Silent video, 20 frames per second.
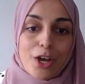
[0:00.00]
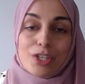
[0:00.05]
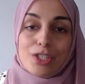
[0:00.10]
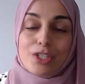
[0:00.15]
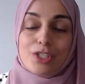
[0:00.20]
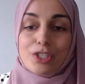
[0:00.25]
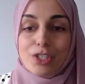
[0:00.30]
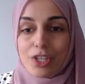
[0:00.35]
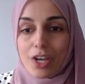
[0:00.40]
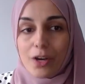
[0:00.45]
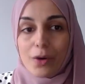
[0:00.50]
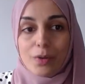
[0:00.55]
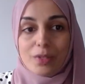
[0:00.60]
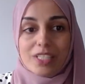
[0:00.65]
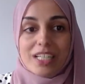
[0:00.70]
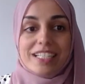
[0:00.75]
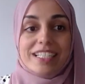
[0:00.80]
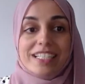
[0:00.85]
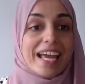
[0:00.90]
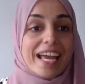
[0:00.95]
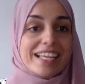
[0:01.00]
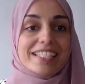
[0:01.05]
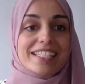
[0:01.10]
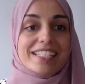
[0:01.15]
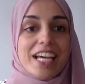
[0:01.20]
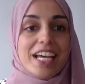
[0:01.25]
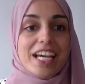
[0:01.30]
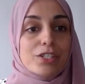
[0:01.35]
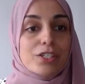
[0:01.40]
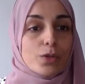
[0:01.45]
So today's
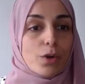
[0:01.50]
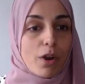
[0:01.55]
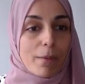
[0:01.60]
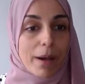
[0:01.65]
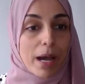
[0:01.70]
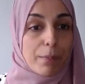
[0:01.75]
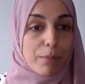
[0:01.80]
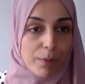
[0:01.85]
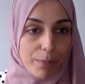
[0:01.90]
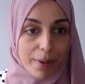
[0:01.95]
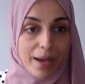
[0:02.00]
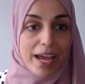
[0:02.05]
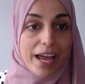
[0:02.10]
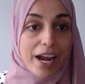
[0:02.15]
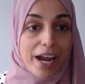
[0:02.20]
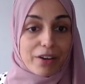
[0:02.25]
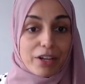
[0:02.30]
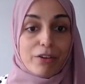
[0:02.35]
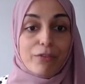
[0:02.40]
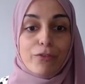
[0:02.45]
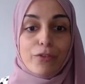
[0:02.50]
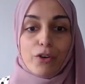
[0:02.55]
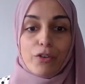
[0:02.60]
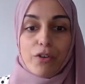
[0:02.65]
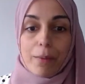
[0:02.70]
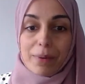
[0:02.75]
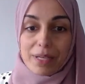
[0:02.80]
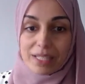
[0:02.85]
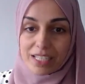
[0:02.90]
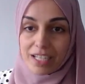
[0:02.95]
session is all about preparing for
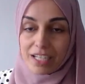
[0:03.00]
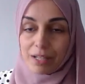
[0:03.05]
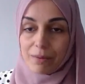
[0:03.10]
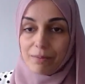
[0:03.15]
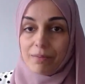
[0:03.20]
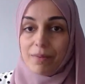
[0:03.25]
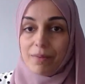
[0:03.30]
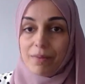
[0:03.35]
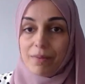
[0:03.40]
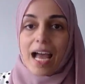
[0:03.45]
Ramadan.